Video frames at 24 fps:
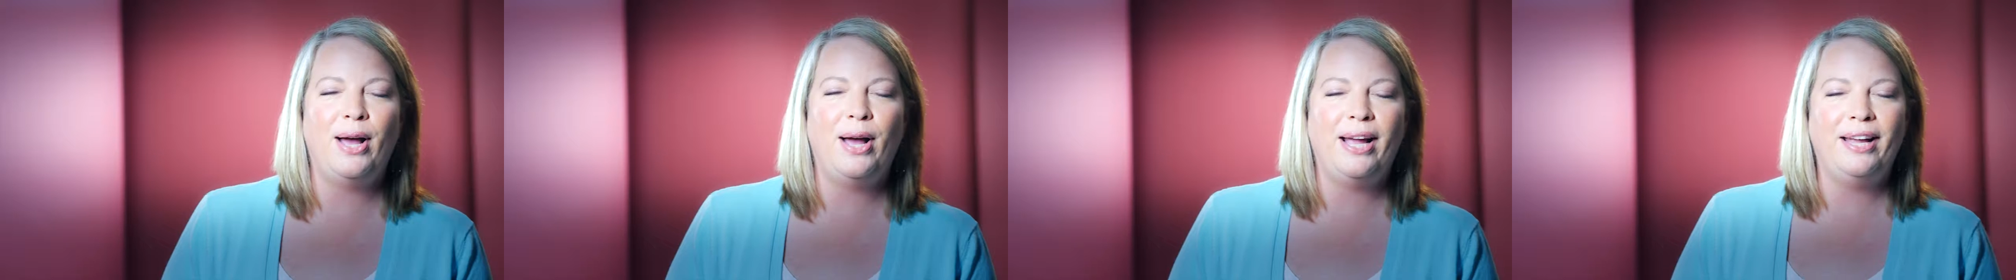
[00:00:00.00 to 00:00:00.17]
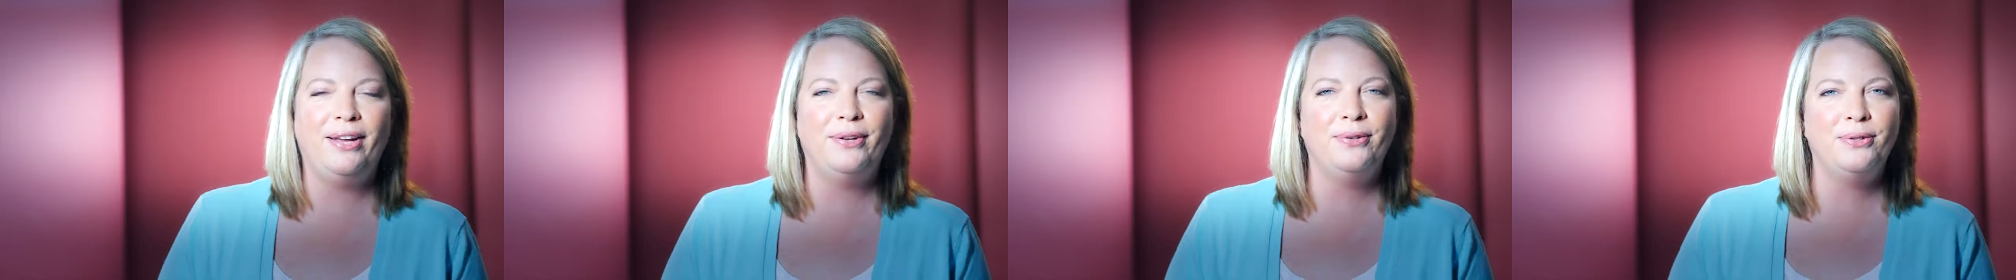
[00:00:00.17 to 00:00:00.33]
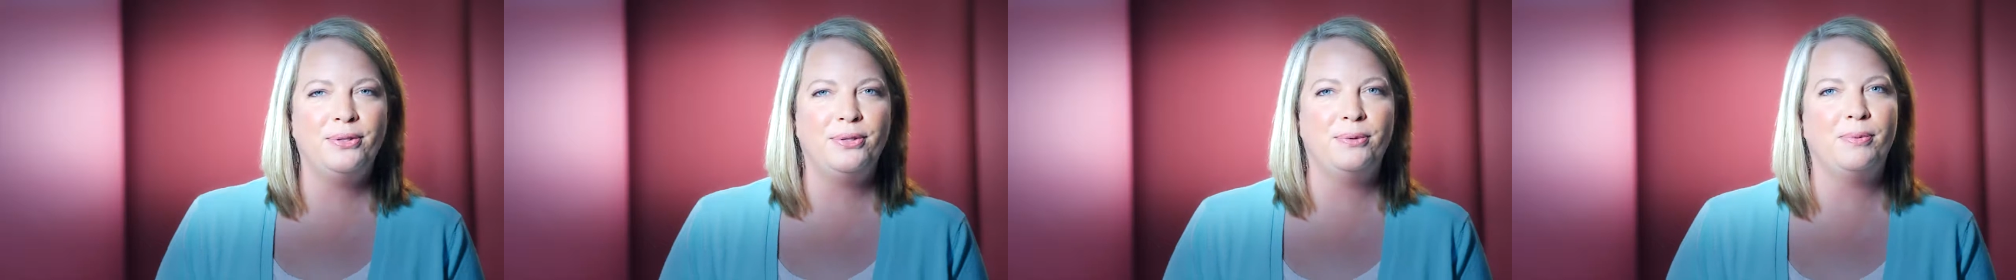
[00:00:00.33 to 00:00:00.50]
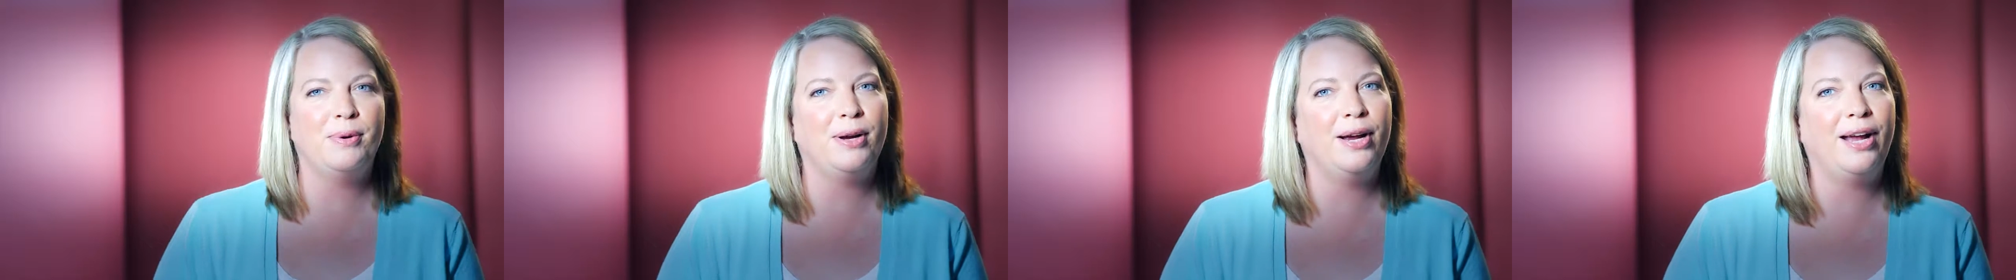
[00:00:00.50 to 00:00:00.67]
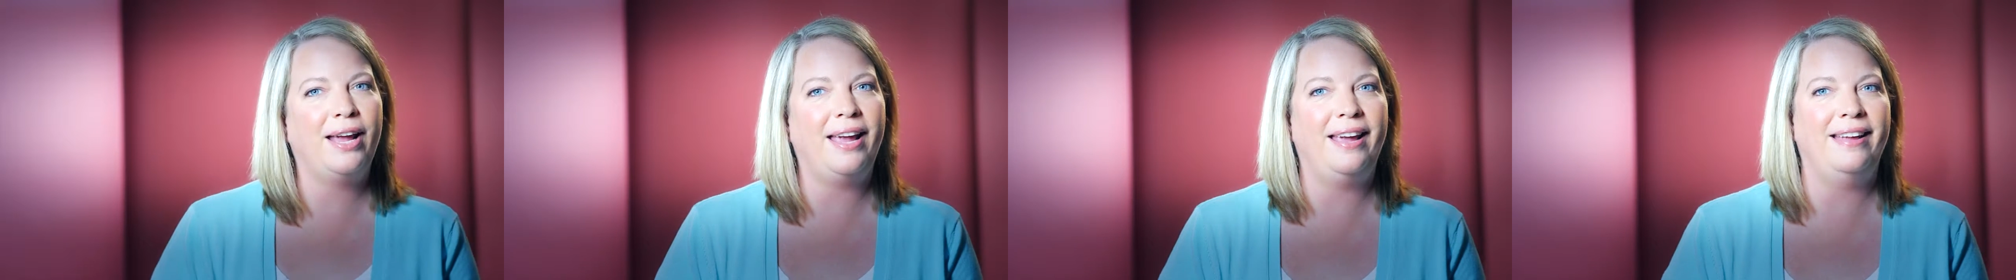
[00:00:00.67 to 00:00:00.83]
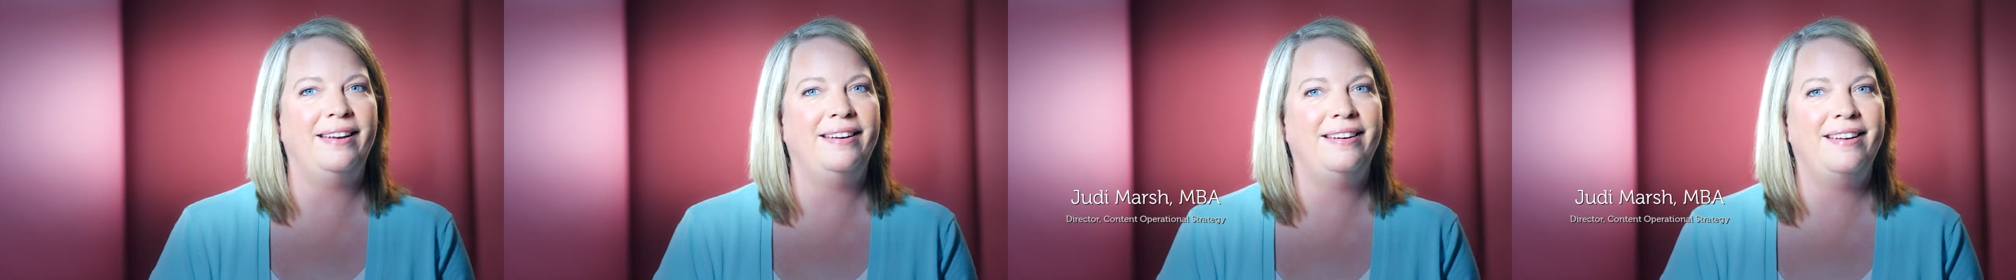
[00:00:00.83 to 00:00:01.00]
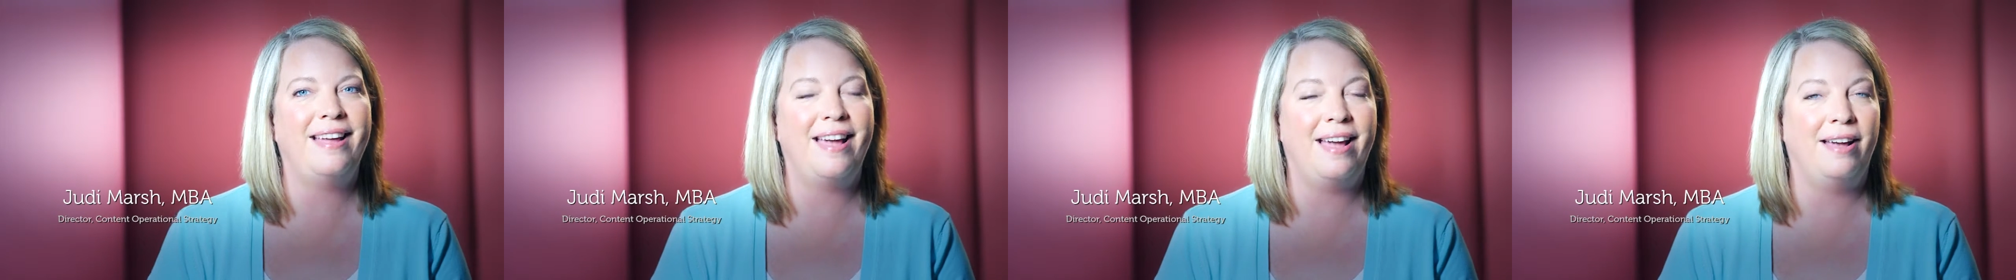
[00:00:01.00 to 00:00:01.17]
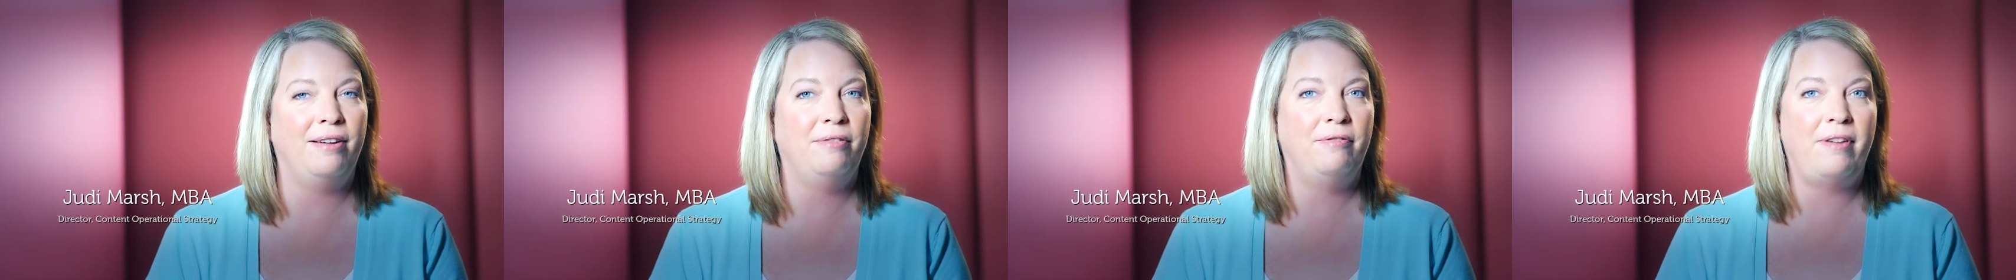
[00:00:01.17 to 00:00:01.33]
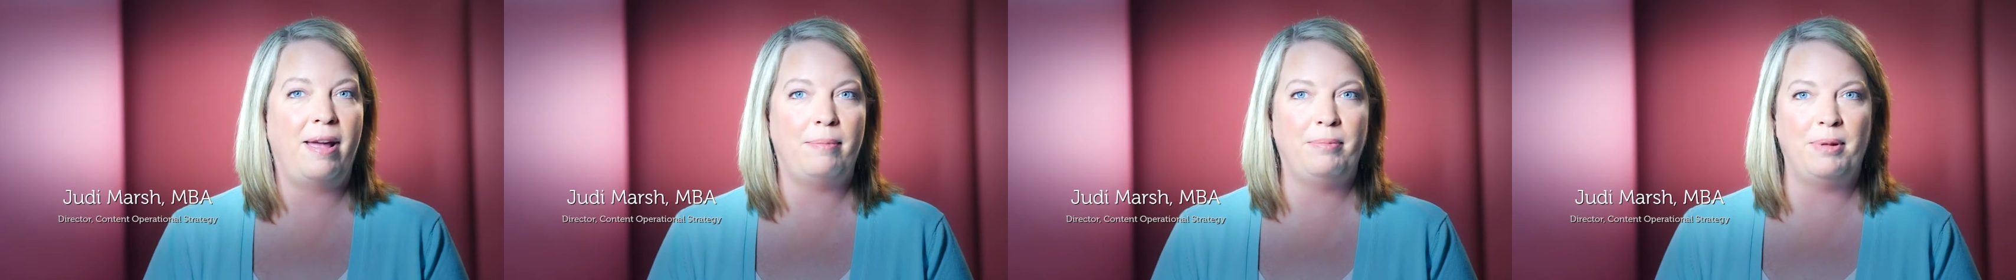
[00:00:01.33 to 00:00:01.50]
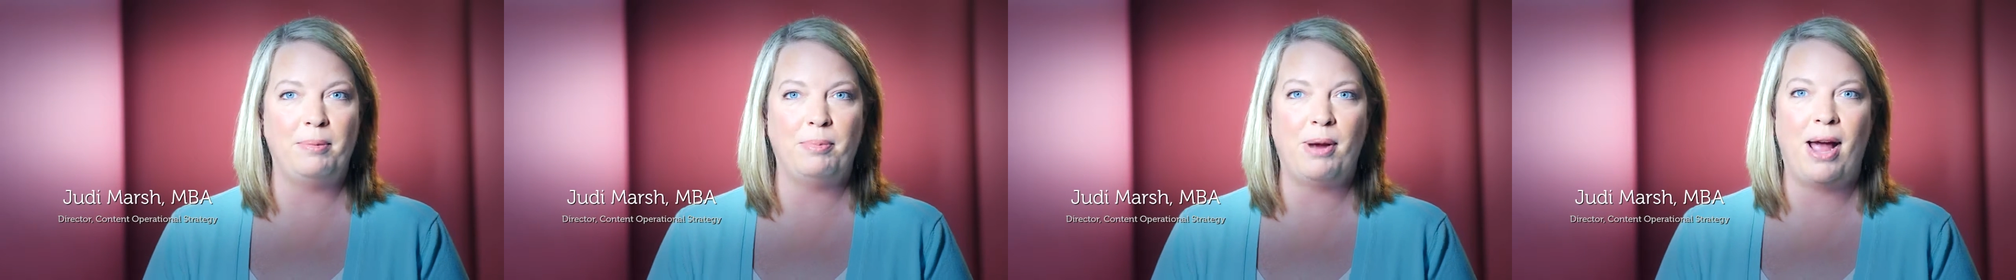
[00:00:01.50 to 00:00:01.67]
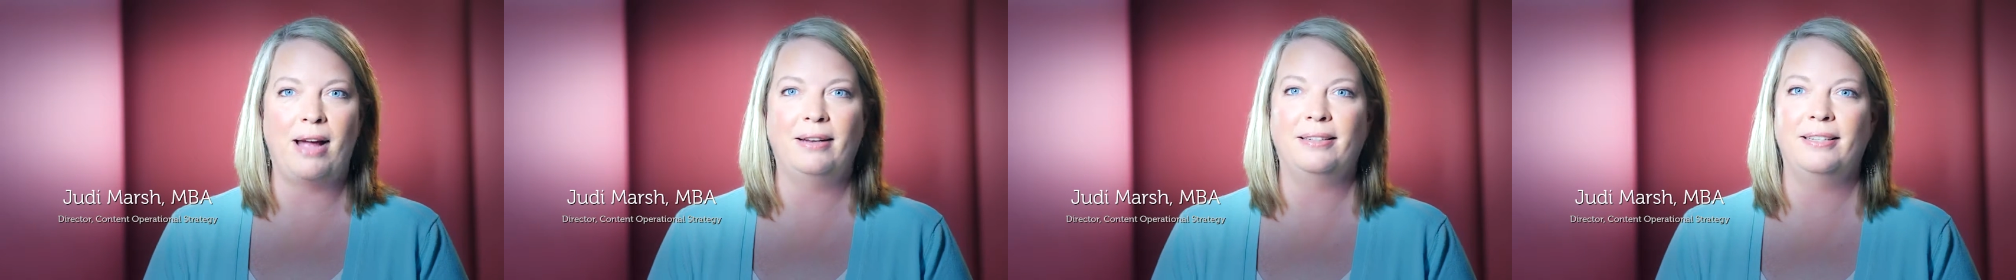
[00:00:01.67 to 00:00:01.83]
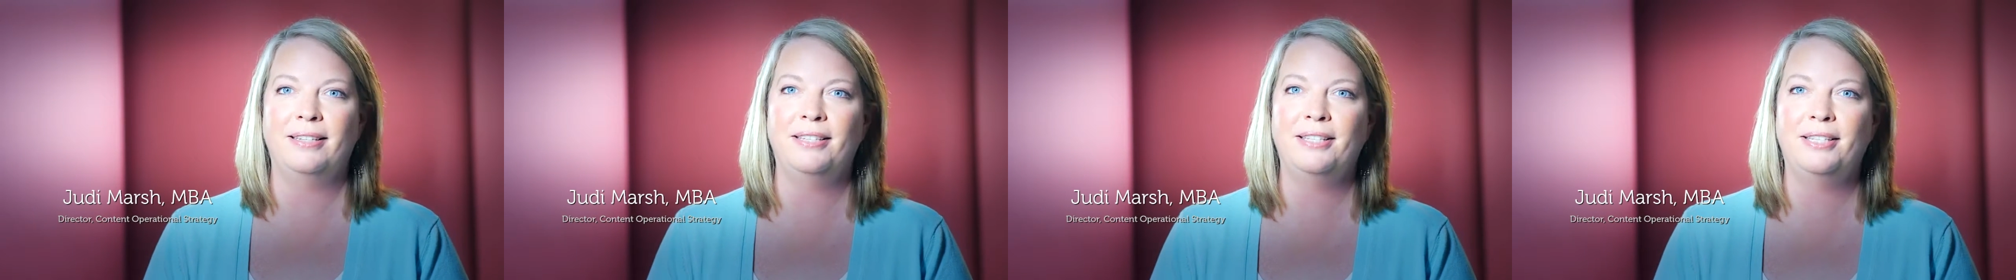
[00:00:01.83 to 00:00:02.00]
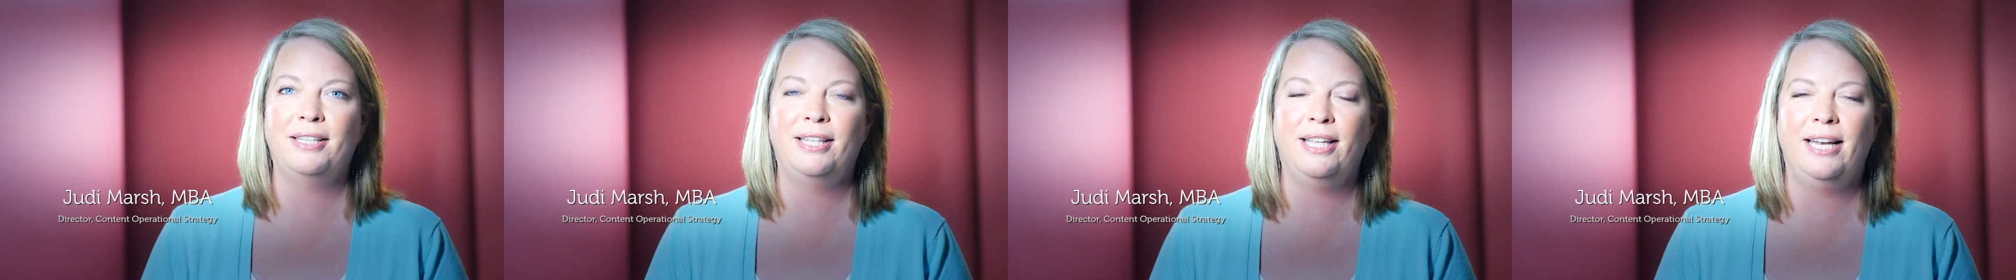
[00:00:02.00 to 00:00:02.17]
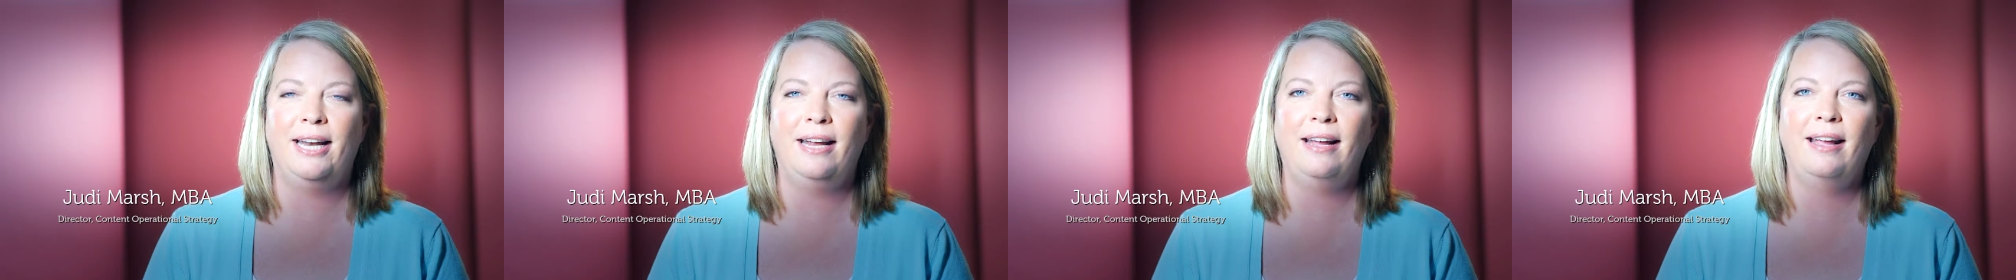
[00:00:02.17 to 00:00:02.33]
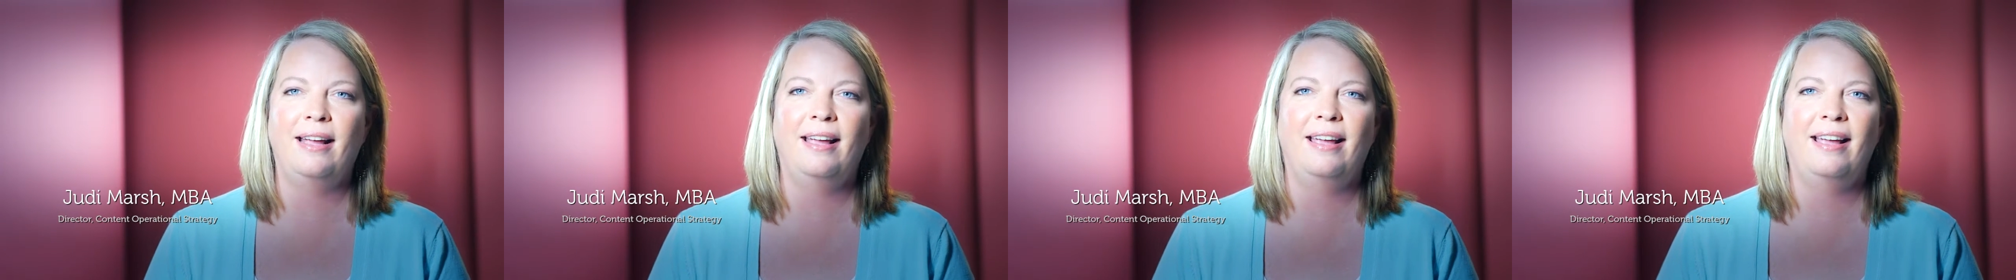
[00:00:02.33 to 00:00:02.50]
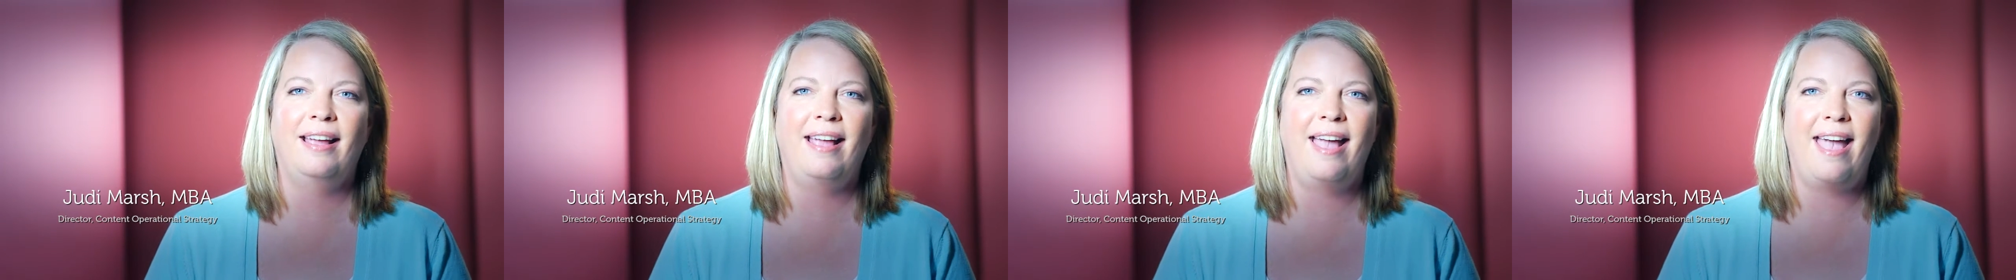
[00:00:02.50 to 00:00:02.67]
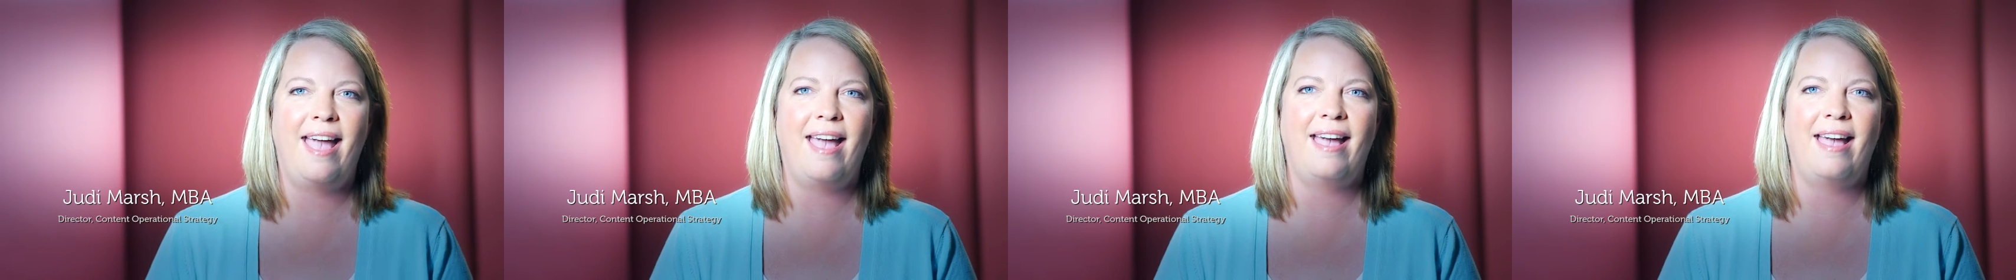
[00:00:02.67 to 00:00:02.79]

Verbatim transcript: I used to work in a family practice clinic,